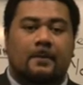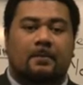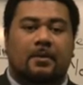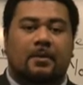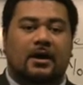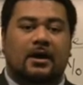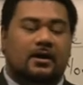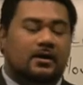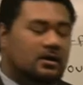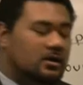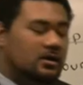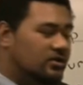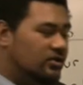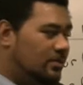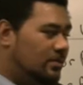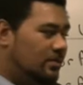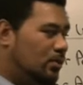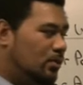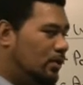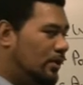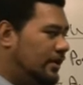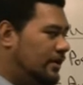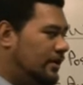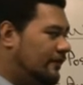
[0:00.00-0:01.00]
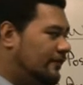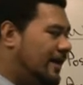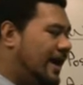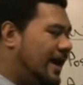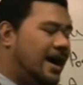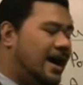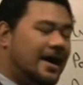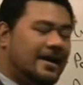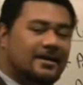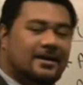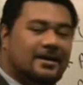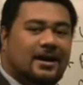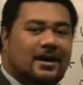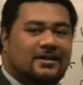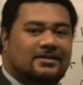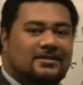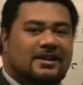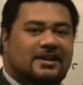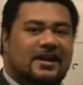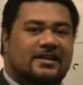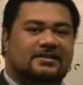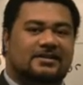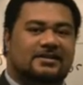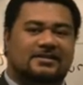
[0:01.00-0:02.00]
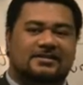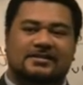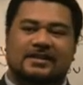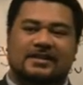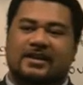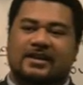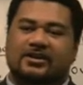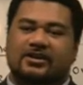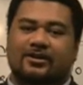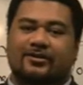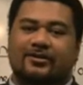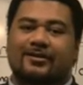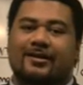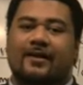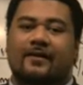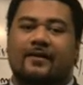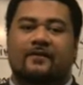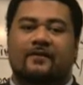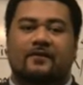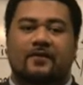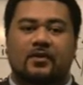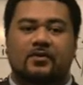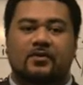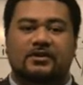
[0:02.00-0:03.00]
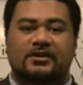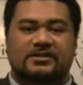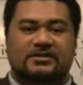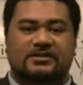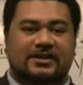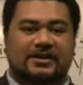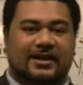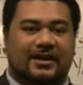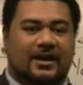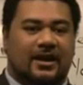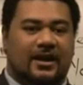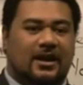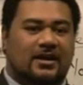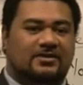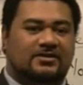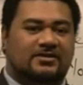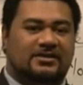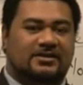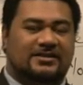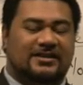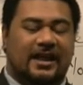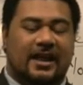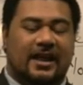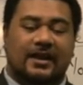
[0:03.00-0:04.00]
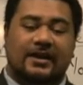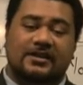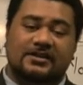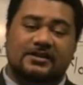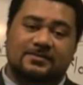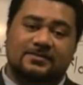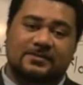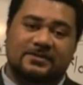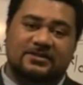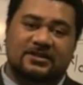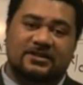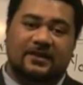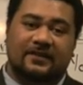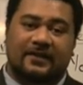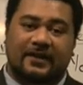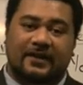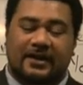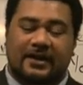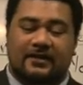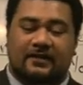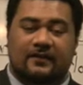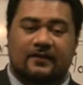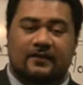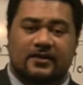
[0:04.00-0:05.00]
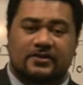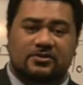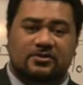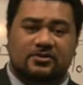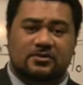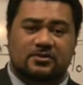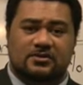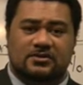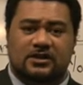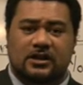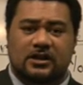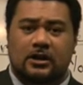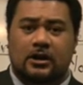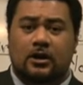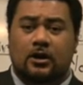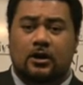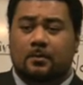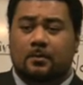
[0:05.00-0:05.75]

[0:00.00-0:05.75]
But the point of eye contact is that you're not focusing on just any specific individuals,